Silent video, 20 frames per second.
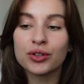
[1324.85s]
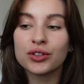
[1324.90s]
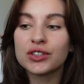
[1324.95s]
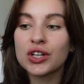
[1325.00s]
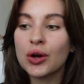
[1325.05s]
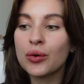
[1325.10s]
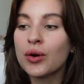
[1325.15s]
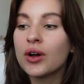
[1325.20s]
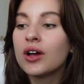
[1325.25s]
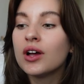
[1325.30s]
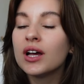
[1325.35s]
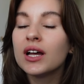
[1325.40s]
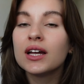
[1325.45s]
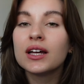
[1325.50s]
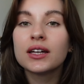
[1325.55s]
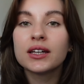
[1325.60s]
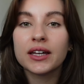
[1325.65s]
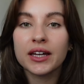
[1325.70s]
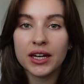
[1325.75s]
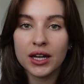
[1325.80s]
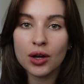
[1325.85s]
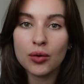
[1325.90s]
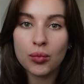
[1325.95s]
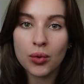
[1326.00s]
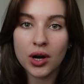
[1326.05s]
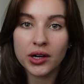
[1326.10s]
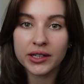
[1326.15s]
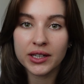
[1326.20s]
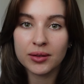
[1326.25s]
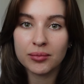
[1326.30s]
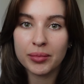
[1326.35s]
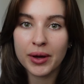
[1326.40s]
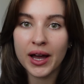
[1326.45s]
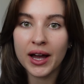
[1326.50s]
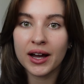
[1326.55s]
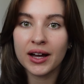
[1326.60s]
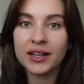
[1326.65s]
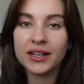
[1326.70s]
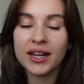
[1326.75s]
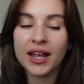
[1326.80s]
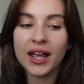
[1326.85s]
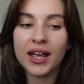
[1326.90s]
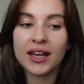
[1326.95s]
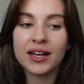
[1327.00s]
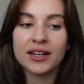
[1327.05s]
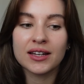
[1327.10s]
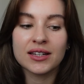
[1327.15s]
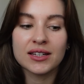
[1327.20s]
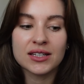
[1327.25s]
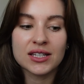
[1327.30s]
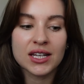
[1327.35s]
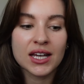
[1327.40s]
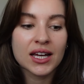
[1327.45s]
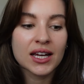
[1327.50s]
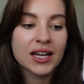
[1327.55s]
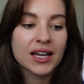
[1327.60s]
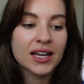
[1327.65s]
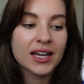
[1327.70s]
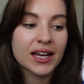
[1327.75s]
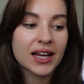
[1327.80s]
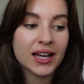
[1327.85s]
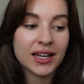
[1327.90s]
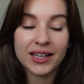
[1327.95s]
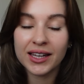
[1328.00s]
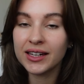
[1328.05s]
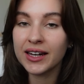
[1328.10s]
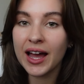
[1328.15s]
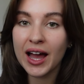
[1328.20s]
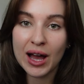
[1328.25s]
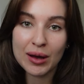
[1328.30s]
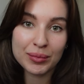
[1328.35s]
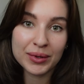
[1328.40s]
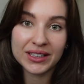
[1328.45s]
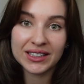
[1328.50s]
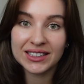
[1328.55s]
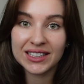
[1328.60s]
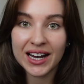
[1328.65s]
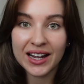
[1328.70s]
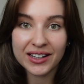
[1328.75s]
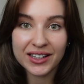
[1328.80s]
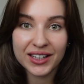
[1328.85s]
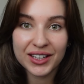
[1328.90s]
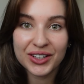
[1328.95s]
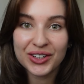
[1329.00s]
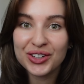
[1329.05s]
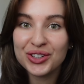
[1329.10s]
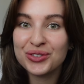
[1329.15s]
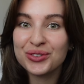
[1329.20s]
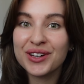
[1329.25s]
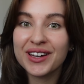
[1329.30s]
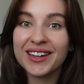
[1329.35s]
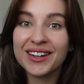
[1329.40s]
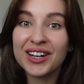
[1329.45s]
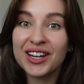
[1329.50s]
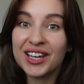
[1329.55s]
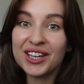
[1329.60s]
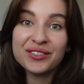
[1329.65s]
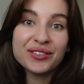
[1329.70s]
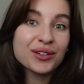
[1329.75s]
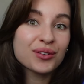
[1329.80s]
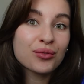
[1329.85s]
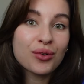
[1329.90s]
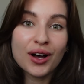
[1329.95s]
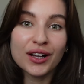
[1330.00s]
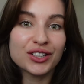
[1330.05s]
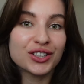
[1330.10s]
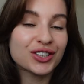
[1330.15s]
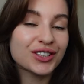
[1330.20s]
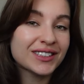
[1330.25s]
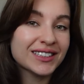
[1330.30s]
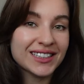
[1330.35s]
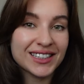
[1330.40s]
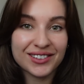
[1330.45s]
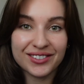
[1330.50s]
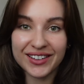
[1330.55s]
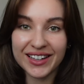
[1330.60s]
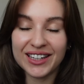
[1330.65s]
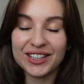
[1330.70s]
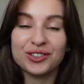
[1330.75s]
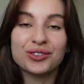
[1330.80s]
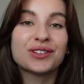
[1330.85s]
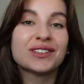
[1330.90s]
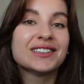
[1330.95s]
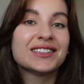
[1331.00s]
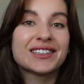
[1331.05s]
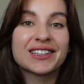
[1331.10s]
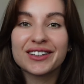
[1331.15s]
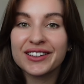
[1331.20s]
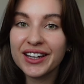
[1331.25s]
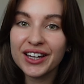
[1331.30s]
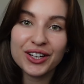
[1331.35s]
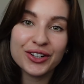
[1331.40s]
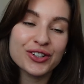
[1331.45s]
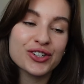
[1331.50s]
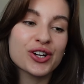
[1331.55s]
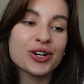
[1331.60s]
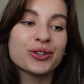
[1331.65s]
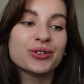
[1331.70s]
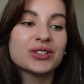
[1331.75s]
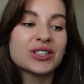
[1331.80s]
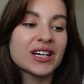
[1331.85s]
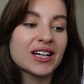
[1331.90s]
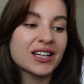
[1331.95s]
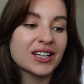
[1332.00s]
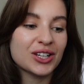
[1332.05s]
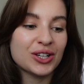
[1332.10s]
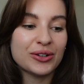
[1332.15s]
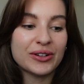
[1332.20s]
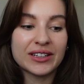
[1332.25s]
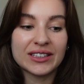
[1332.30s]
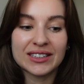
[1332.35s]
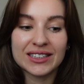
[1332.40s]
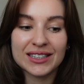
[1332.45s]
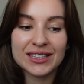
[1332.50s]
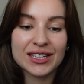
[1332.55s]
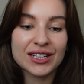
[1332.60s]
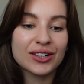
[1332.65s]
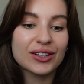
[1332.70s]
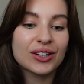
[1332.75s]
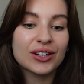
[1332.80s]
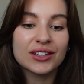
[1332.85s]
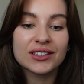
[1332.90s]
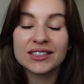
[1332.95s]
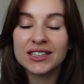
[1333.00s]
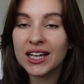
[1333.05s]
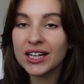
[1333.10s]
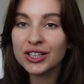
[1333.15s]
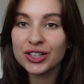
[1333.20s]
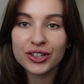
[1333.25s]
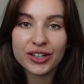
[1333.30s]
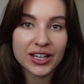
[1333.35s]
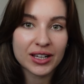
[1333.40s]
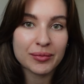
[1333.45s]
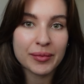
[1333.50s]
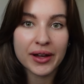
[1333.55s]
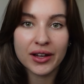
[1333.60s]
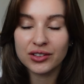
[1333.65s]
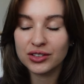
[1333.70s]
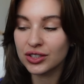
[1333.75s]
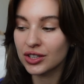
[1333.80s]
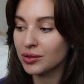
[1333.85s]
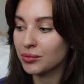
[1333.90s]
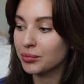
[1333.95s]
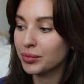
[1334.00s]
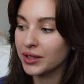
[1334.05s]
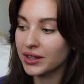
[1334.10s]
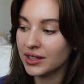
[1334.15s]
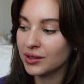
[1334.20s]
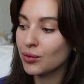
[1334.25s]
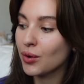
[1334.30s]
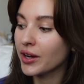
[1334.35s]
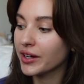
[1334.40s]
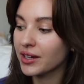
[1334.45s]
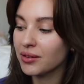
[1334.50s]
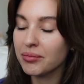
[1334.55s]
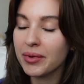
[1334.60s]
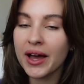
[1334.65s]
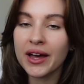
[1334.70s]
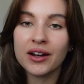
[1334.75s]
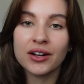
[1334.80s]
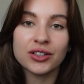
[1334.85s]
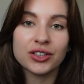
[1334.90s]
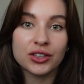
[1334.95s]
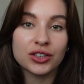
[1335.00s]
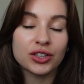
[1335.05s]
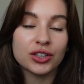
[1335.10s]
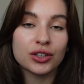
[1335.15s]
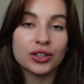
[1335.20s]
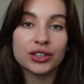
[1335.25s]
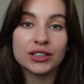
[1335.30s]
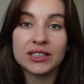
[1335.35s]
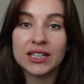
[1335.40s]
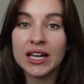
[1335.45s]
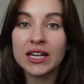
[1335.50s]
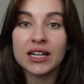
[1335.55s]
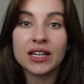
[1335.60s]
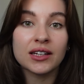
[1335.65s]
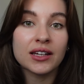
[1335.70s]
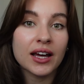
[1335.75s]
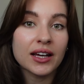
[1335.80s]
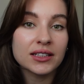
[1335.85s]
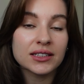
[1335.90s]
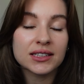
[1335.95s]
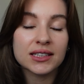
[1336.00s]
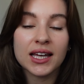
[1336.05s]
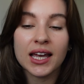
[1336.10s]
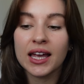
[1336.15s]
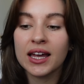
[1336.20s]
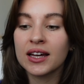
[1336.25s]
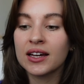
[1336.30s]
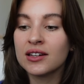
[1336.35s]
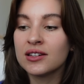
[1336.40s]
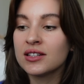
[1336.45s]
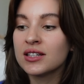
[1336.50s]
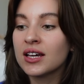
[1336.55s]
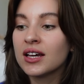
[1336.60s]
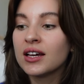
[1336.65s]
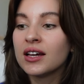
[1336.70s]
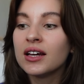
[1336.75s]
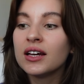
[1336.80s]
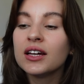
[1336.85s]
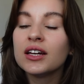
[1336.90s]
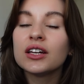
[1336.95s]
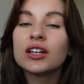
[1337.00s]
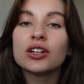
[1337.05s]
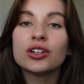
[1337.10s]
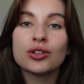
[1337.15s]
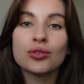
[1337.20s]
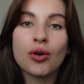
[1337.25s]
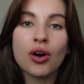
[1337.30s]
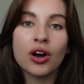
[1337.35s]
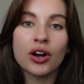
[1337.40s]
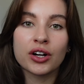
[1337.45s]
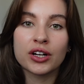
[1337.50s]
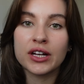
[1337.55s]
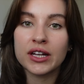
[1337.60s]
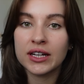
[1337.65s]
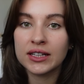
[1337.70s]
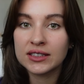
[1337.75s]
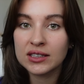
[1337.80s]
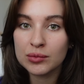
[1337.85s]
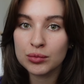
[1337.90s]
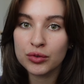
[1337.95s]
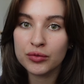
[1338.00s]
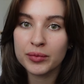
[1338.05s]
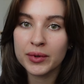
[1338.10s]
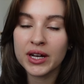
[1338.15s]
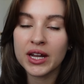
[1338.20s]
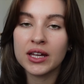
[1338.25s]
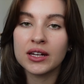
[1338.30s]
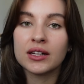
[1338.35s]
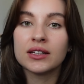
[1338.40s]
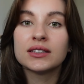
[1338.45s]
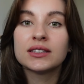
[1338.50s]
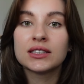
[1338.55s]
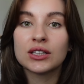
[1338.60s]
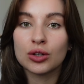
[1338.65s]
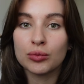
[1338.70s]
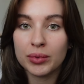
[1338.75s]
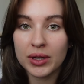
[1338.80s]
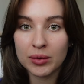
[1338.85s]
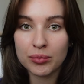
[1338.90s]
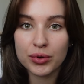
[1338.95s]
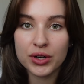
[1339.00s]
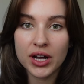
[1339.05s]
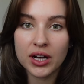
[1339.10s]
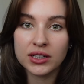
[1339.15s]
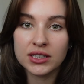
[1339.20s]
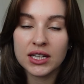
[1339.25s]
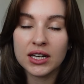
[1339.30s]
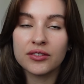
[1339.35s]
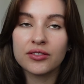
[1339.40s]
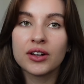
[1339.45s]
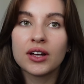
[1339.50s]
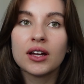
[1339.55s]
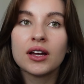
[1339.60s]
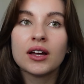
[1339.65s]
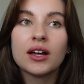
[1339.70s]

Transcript: So getting a walking pad, and again, habit stacking. You can even watch your TV. You can still get your shows in. You can still send your emails. You can put the walking pad under your standing desk, and here you are getting some movement in and still being productive.